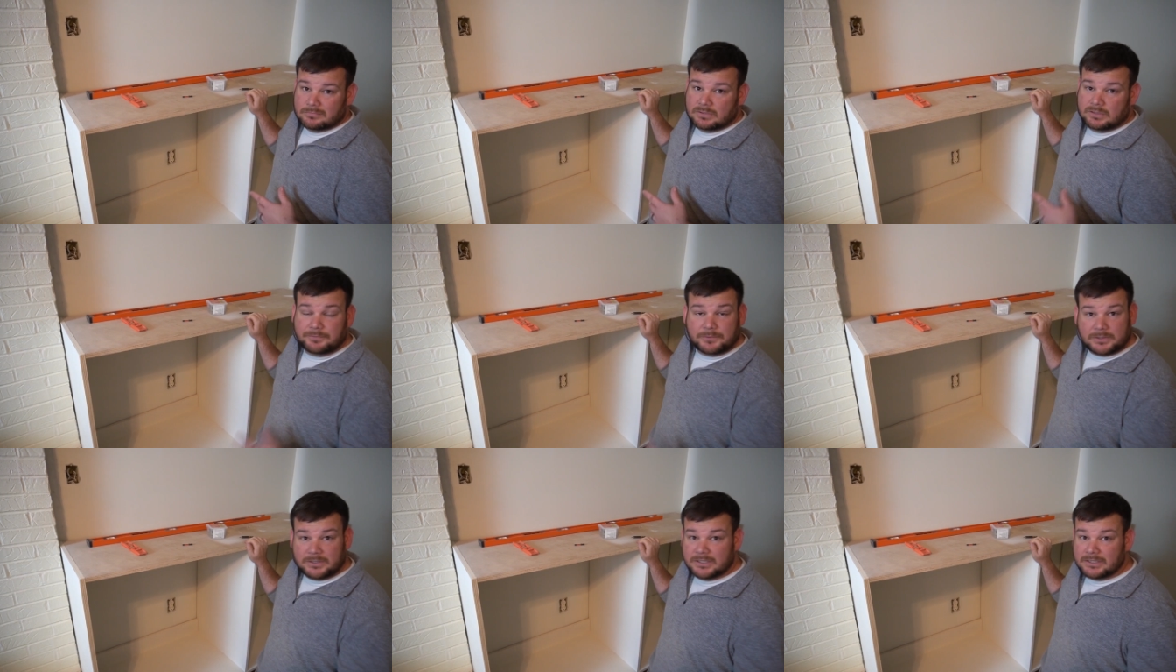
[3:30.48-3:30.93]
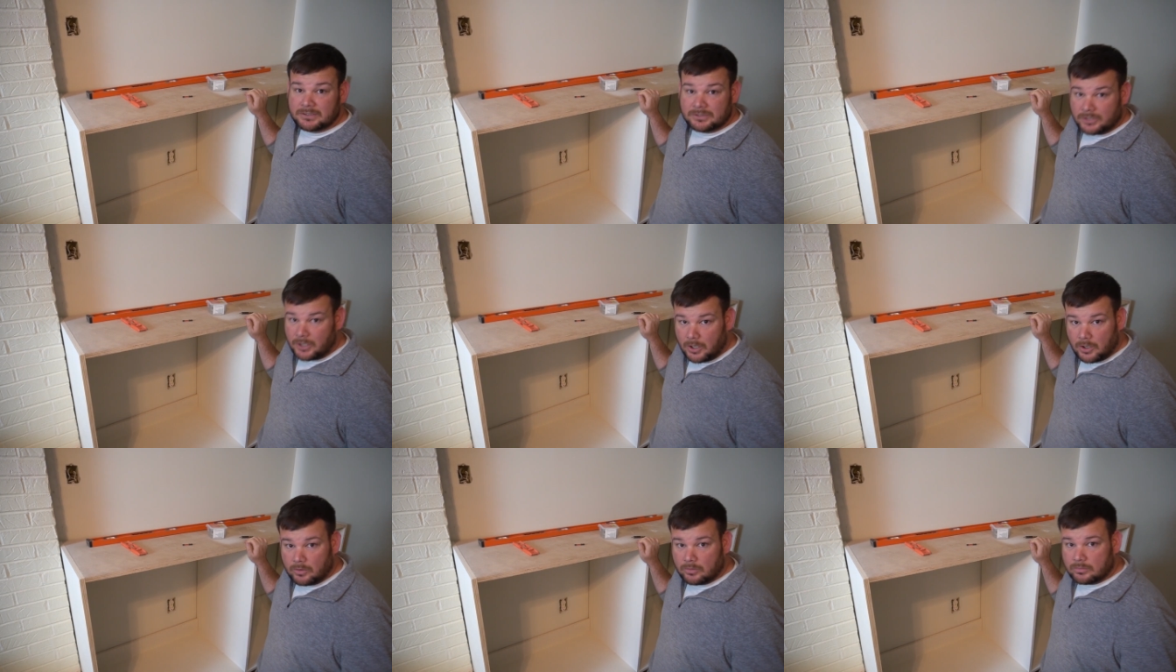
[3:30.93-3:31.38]
If you didn't
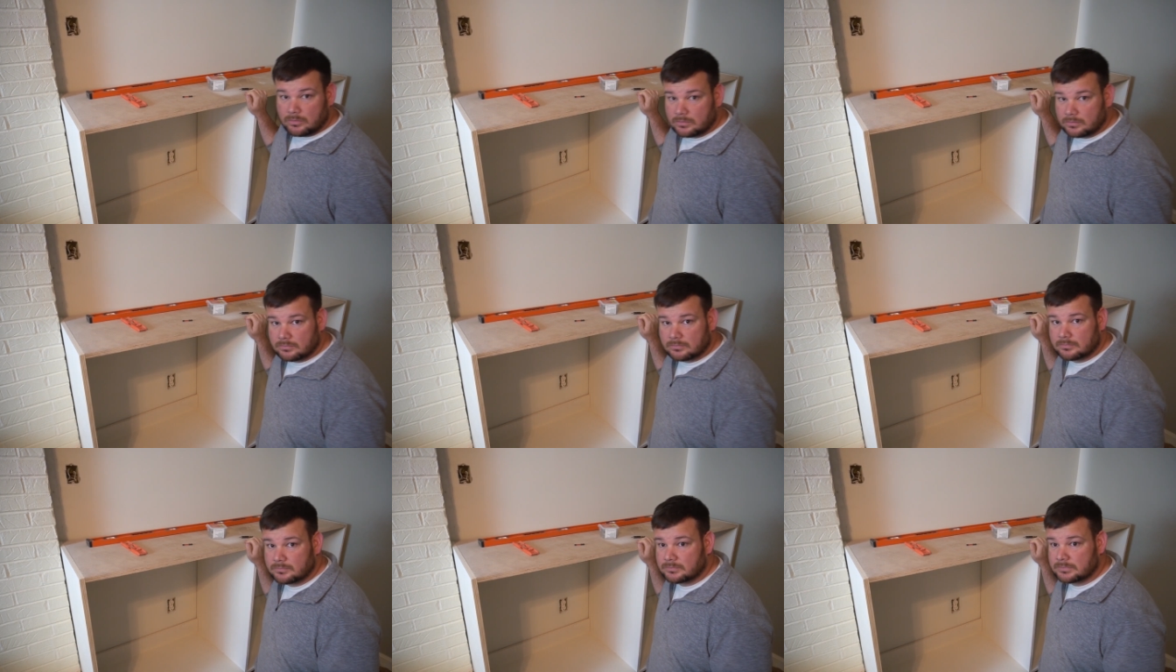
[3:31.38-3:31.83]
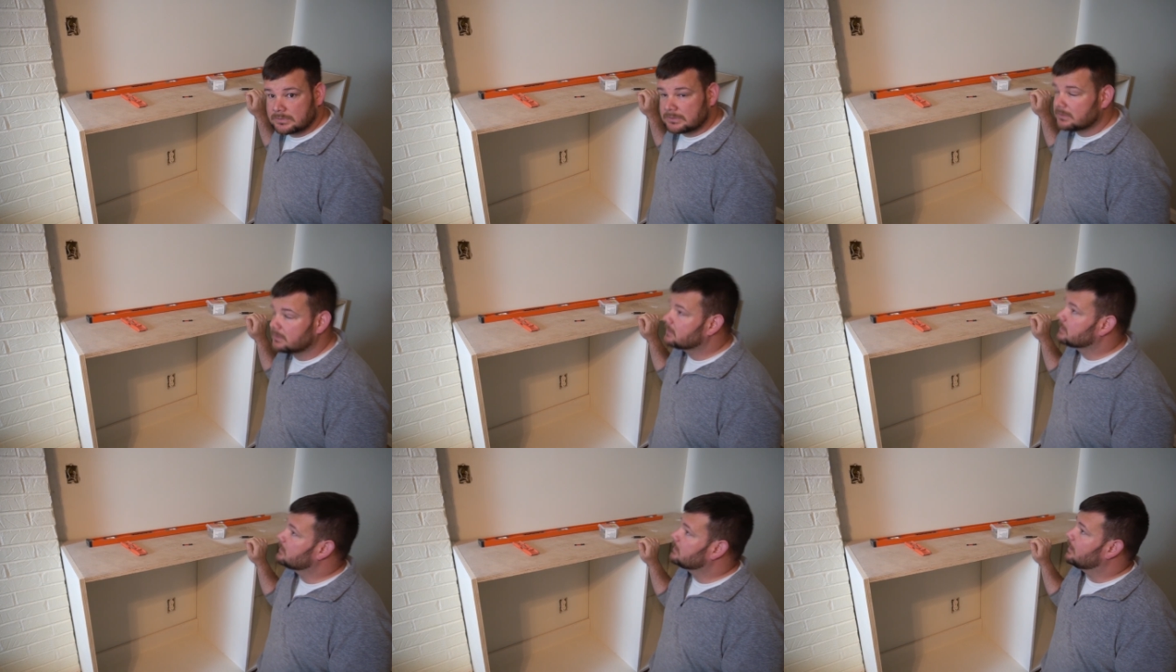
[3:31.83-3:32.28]
know,
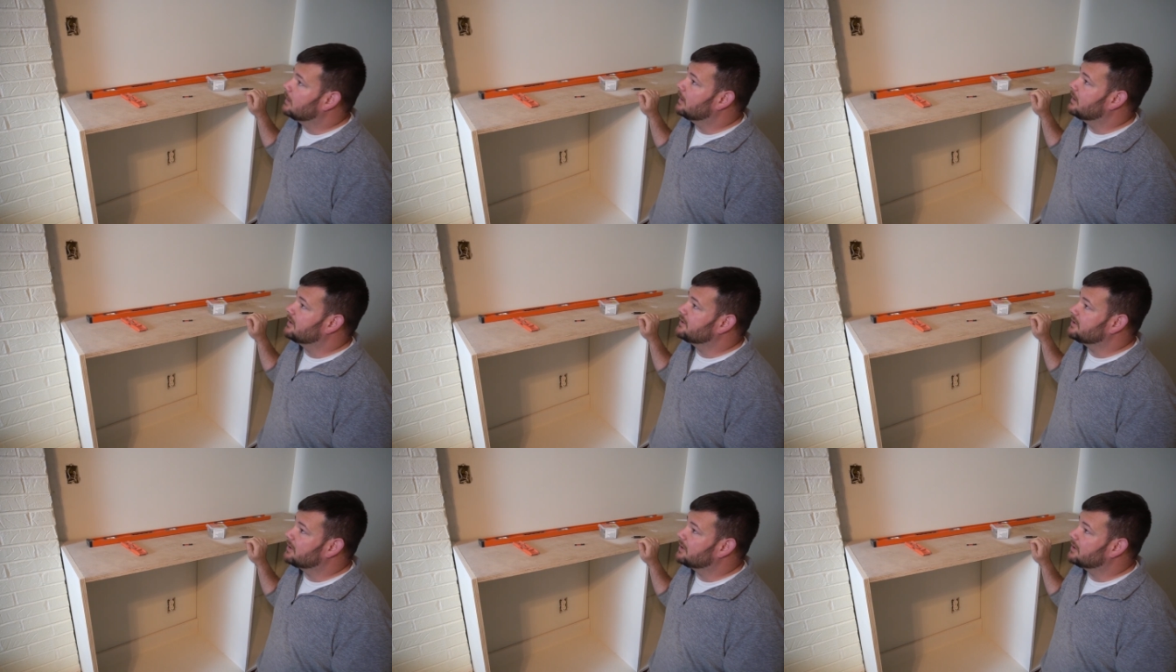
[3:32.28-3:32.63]
uh,